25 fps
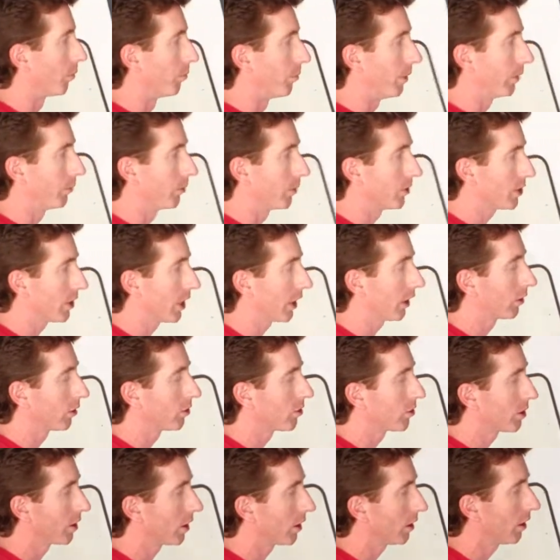We're big
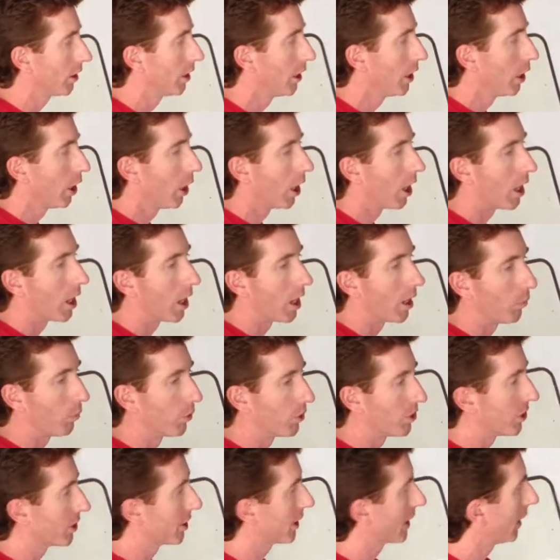recyclers here.
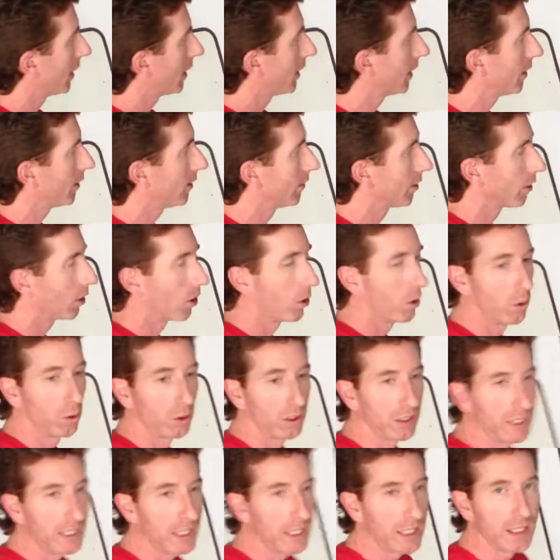We're just getting into the
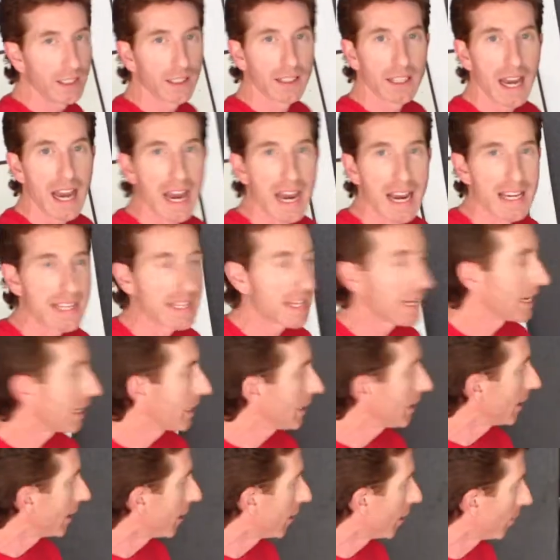whole lean
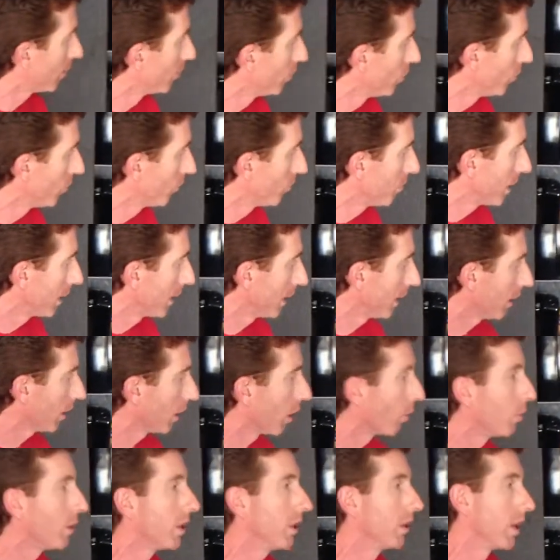Kaizen movement here,
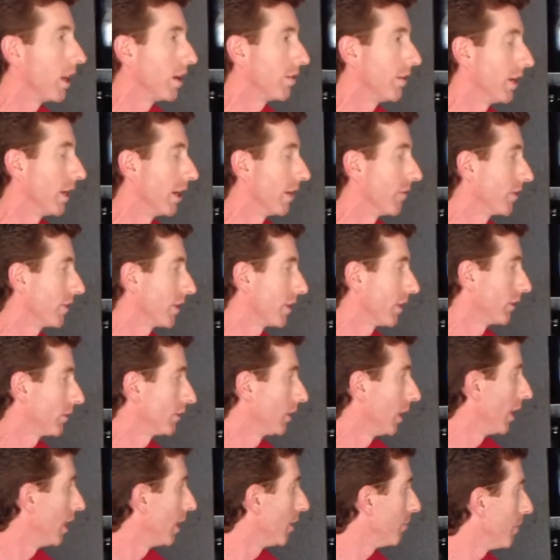and we love it.
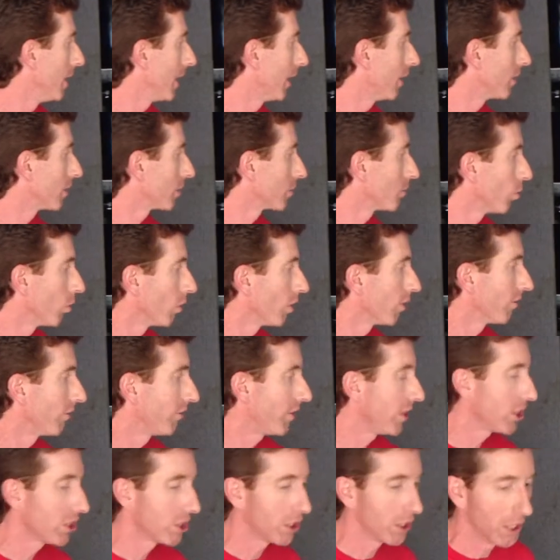Everything's making us more
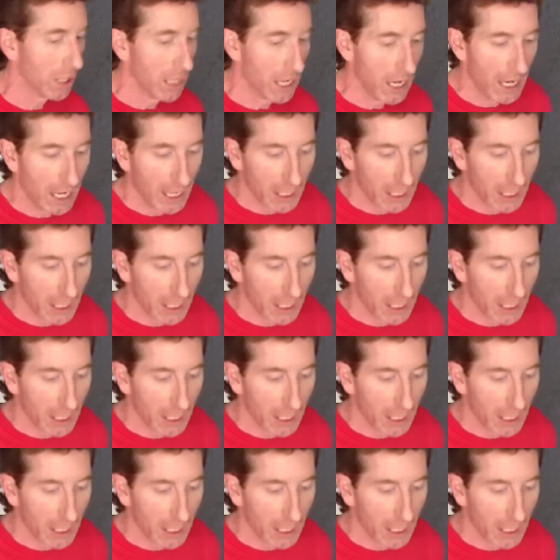efficient.